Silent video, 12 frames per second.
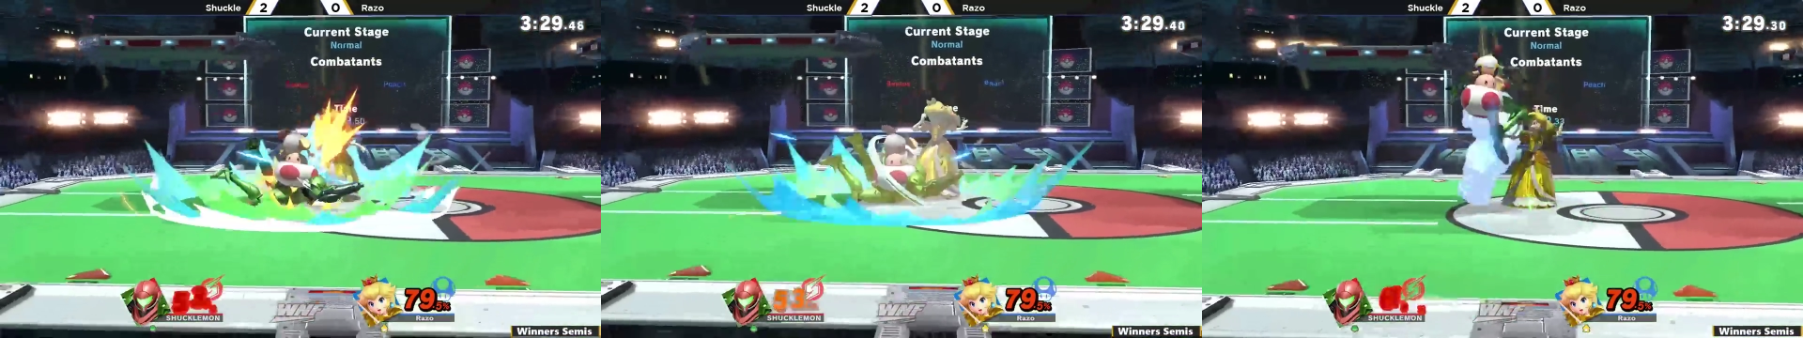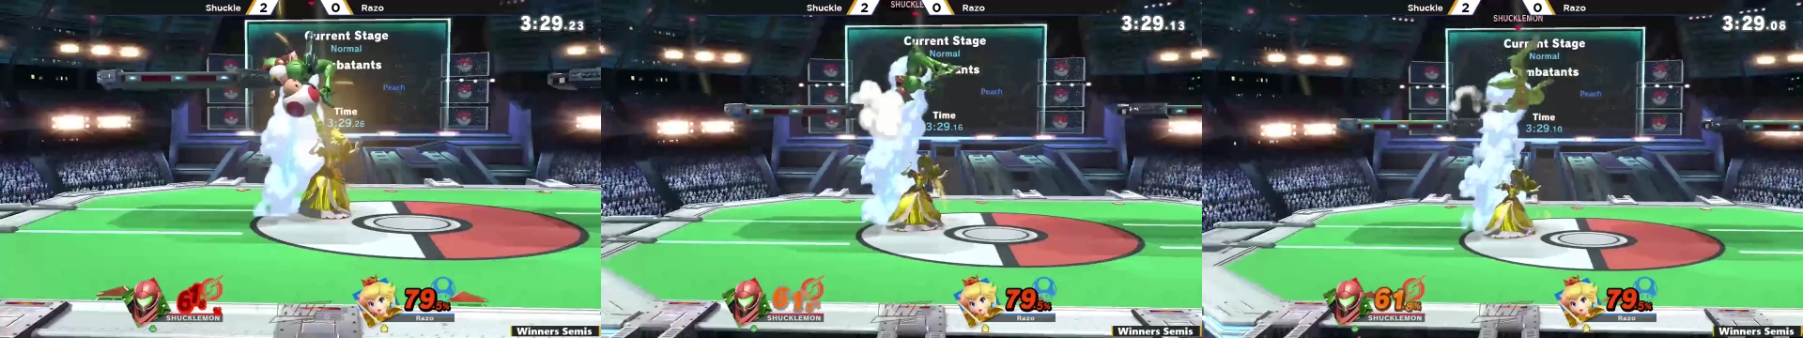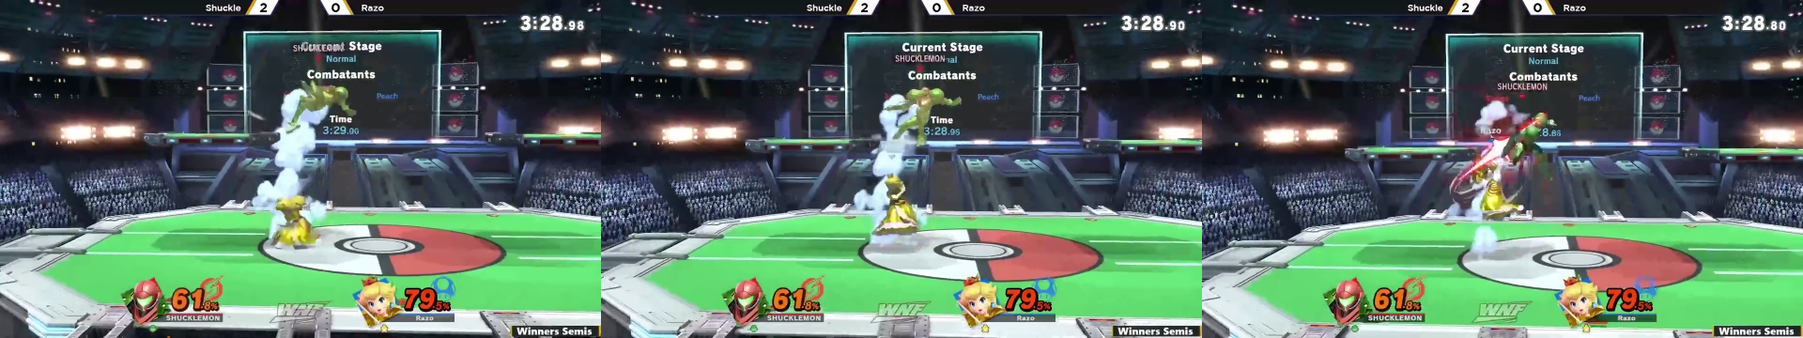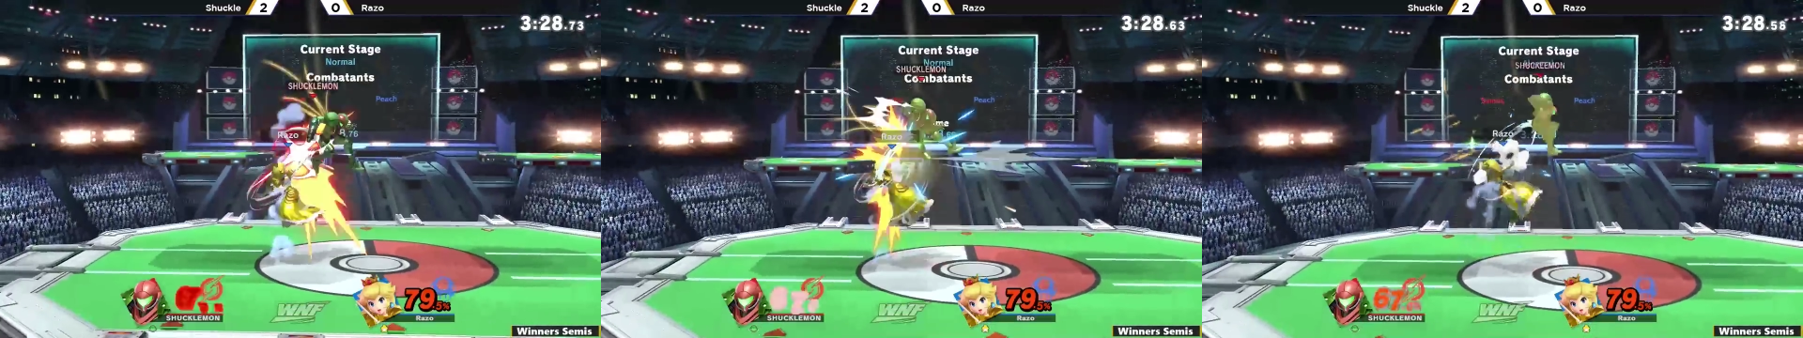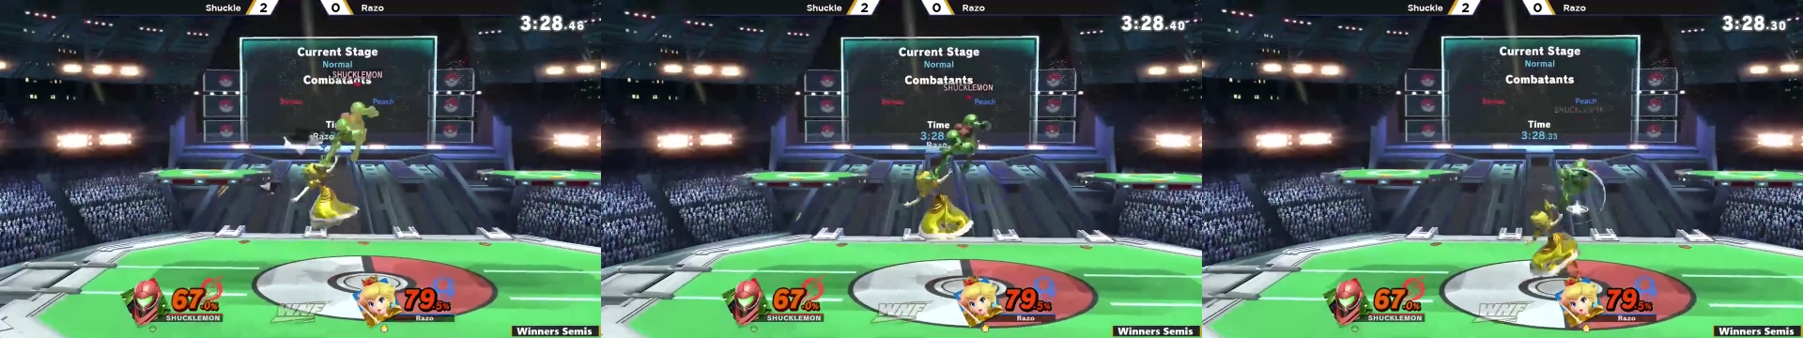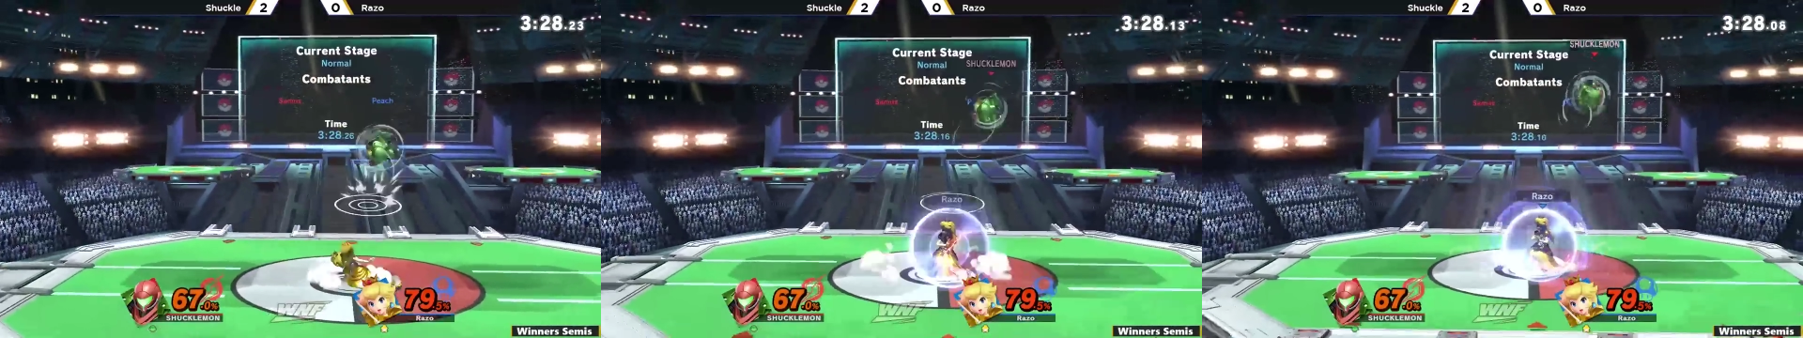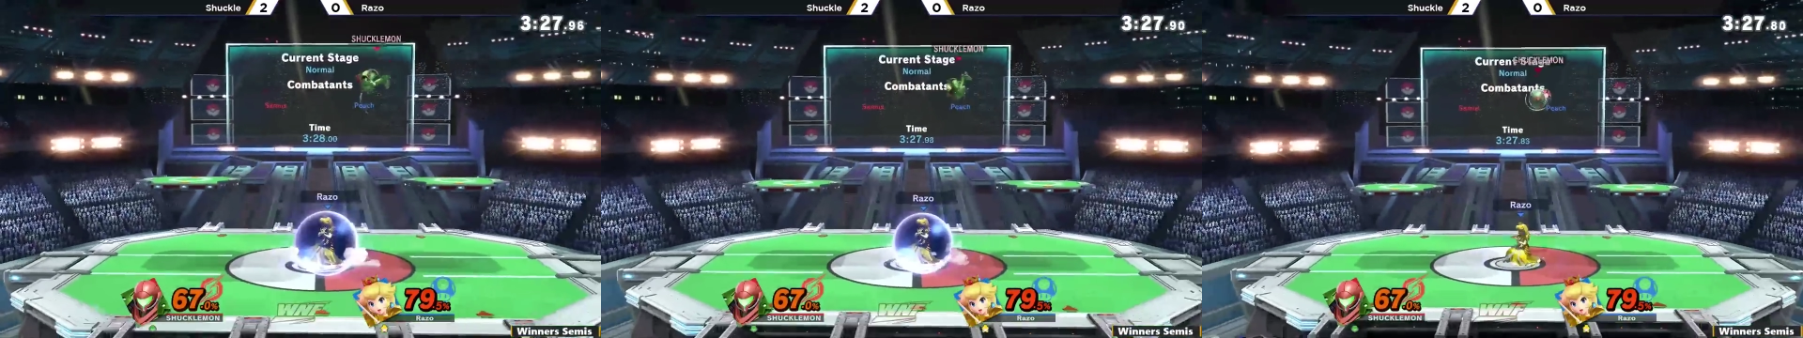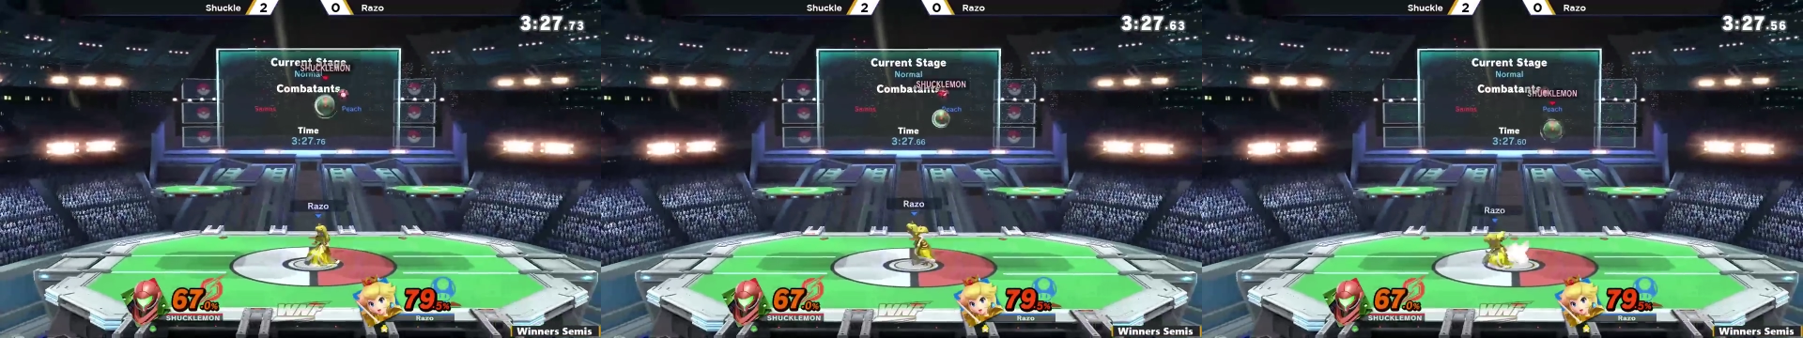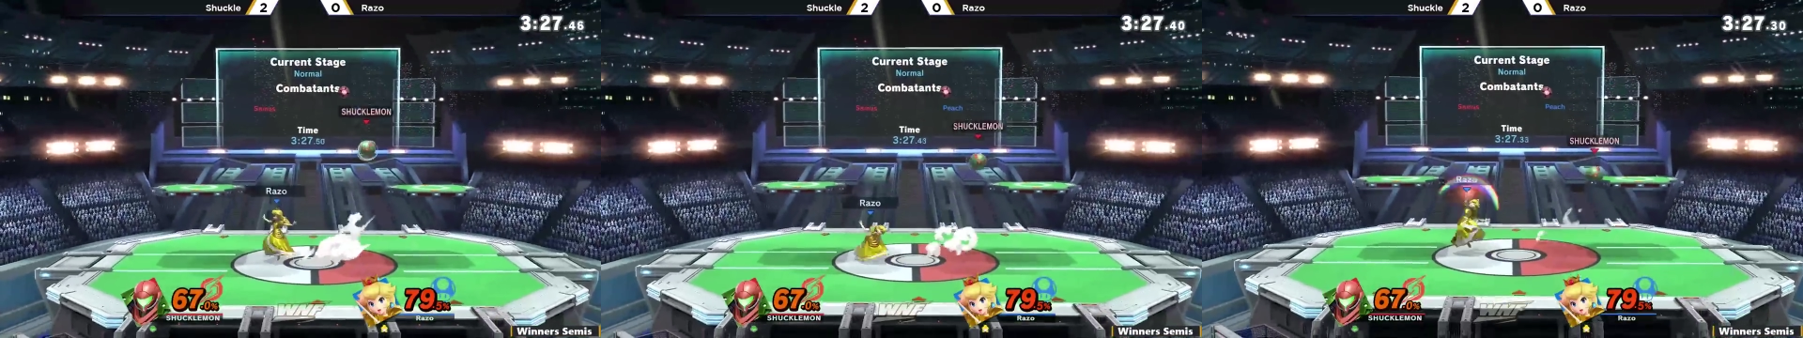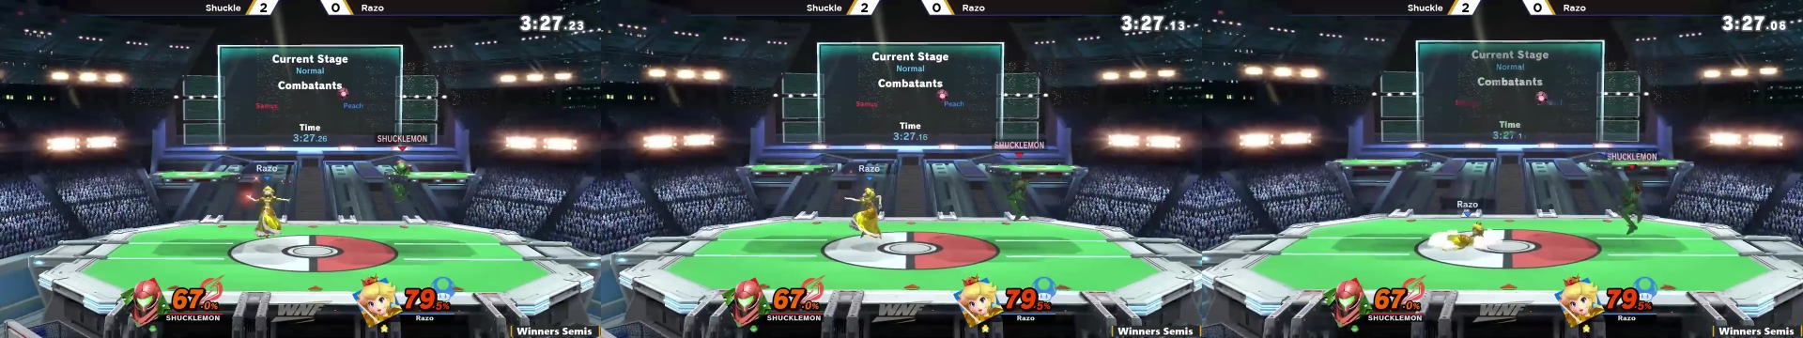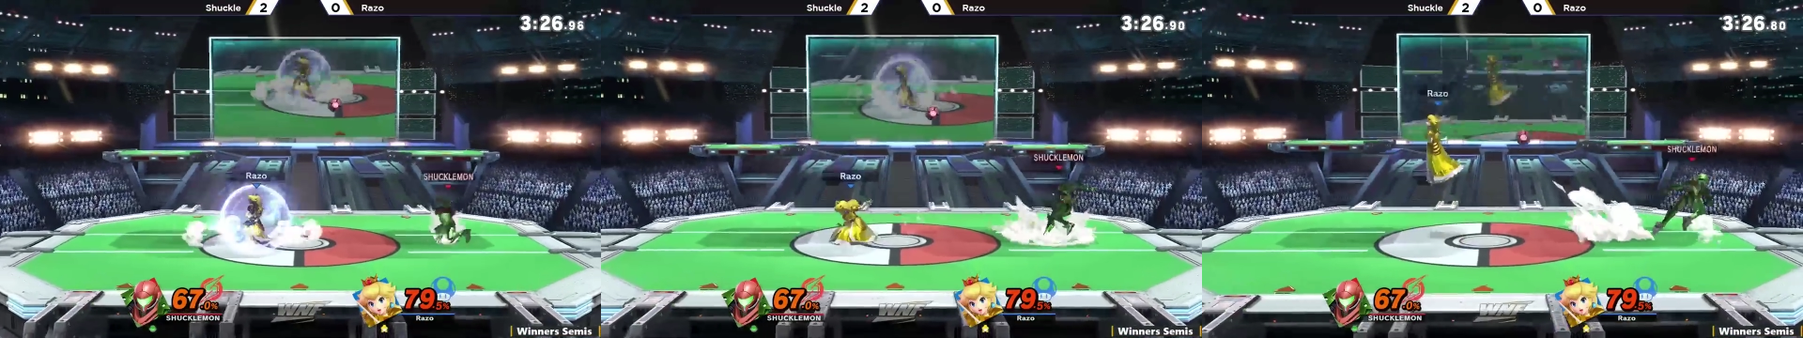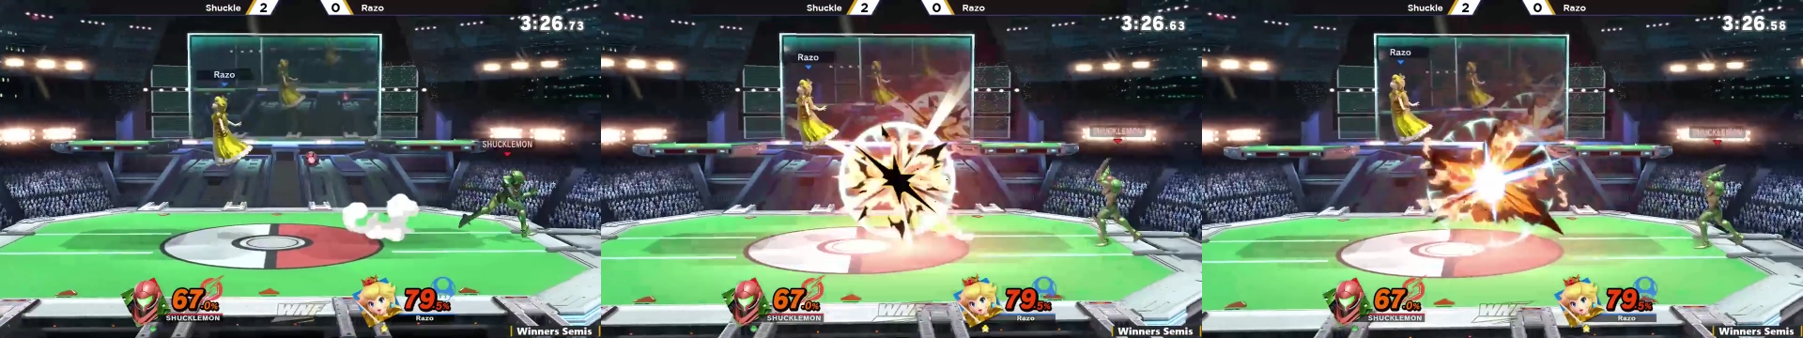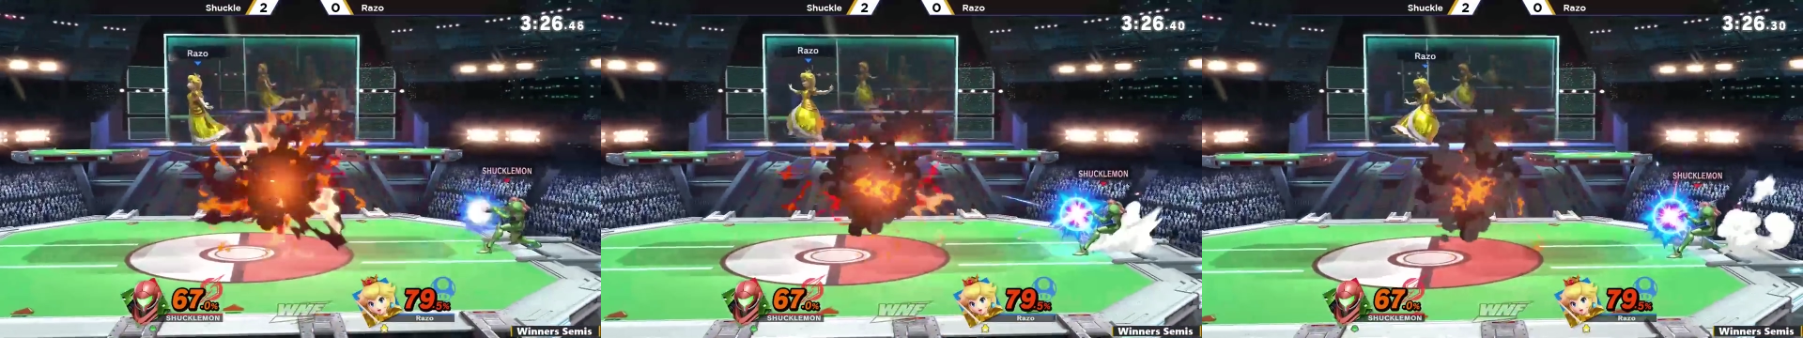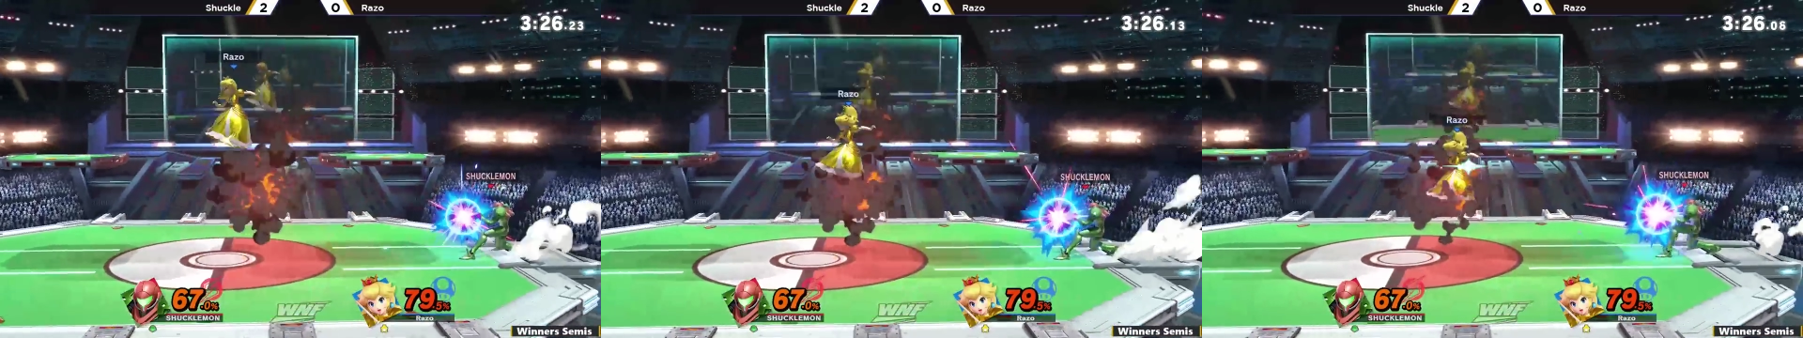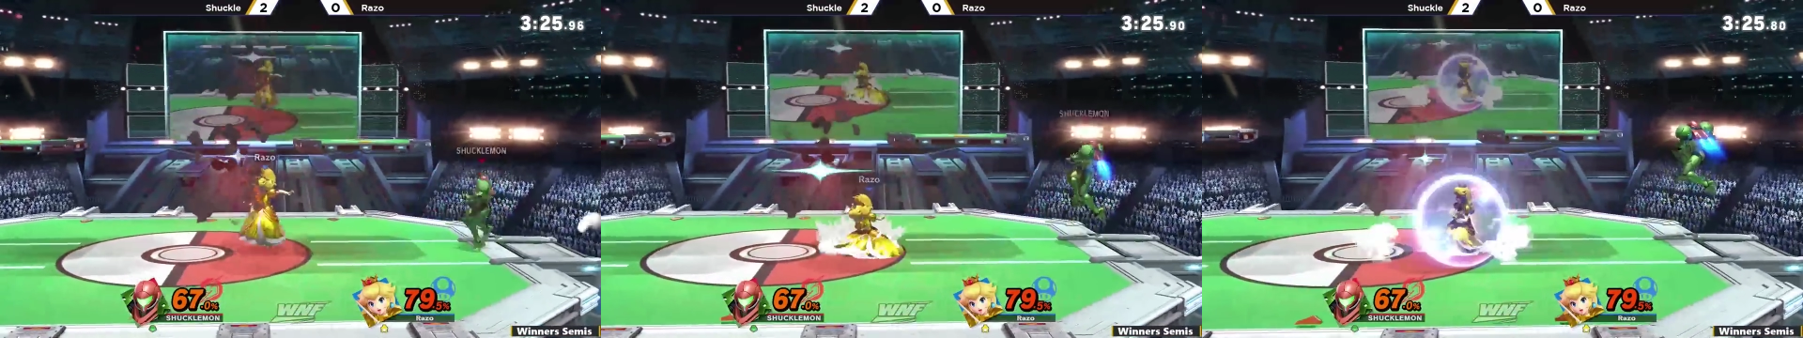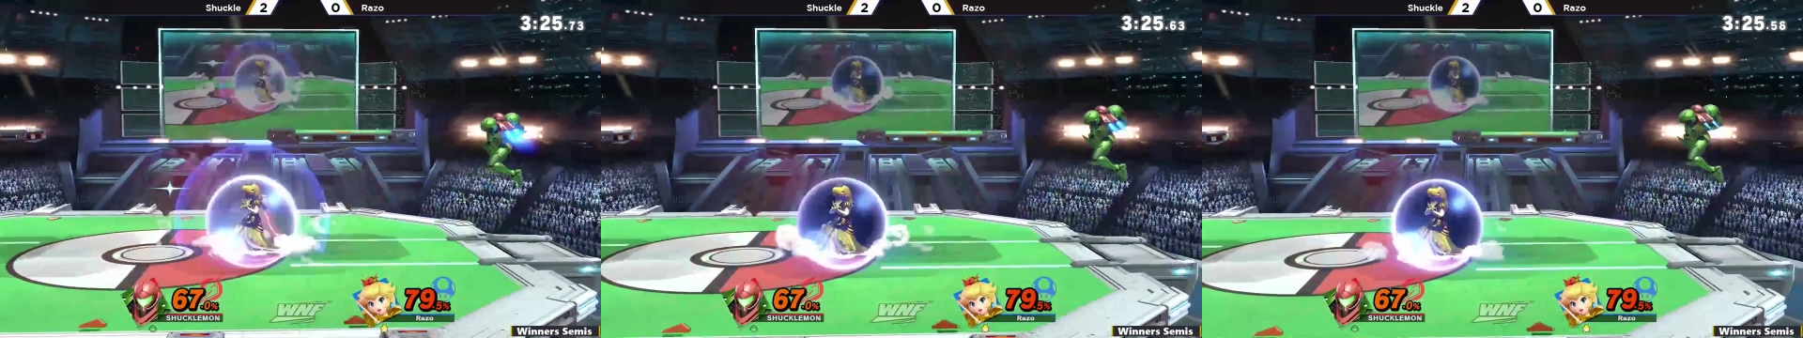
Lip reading: (no speaker visible)